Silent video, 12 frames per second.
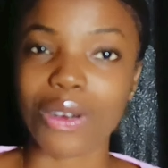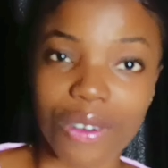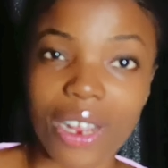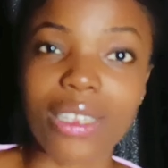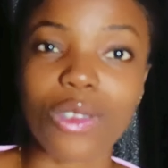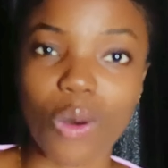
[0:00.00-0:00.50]

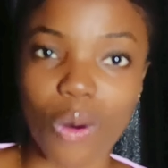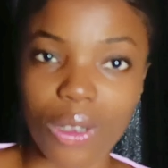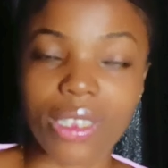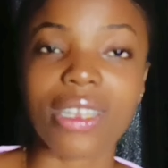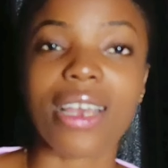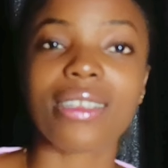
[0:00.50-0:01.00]
create
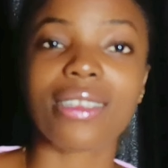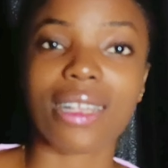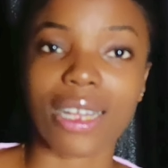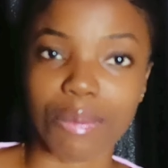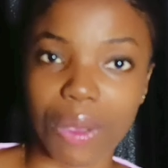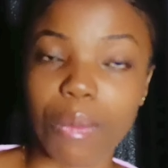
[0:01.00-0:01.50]
content
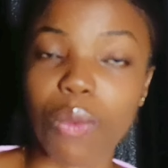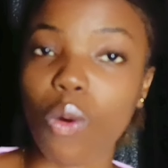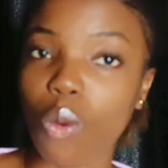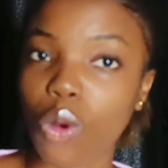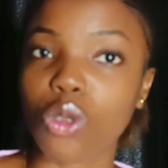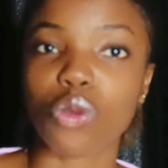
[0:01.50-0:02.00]
that
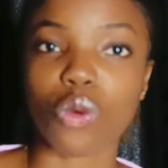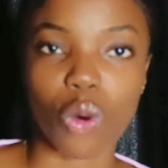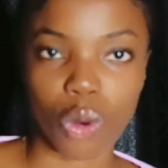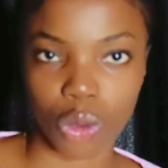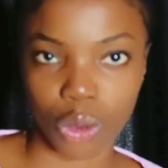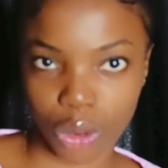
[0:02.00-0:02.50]
people want to
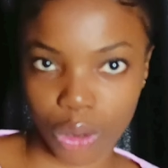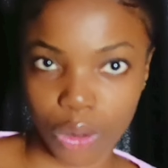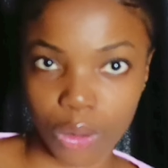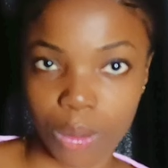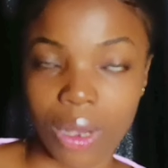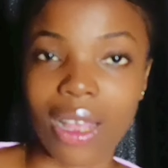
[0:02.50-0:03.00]

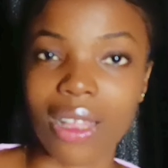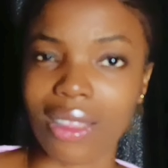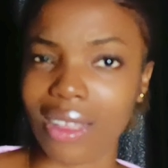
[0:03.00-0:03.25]
consume.